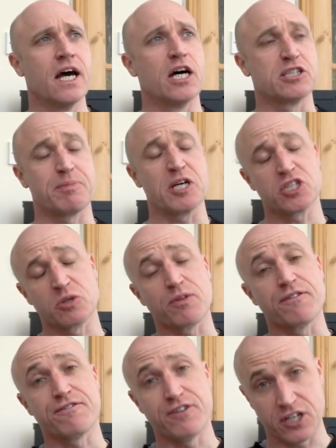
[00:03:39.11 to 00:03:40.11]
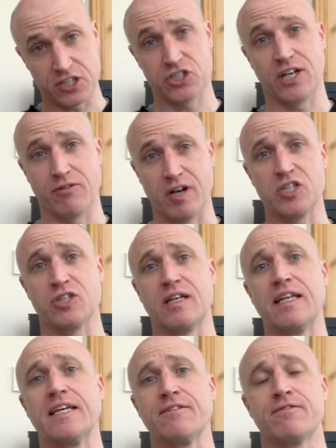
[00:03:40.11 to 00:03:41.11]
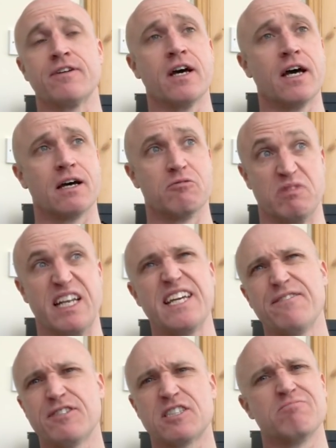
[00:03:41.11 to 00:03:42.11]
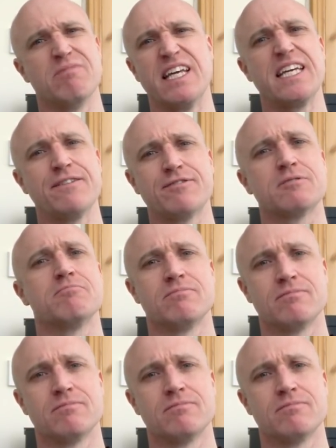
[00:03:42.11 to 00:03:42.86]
especially with the first generation Leafs, in